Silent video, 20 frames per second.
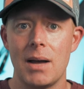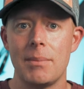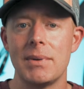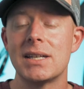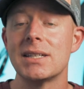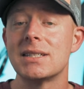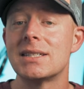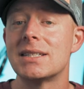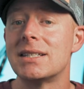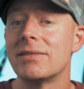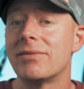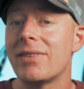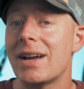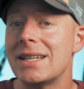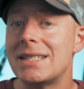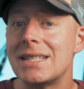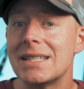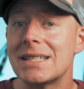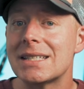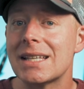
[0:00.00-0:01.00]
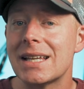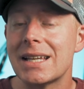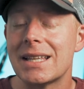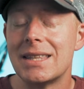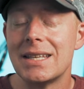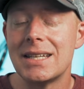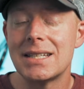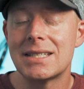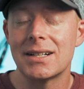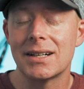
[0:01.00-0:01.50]
because devices
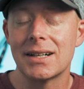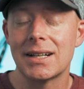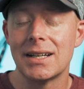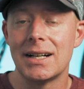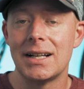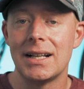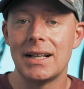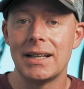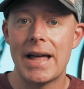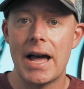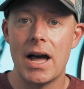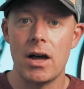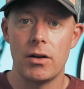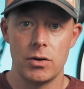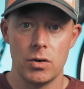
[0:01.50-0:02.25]
like this are gonna allow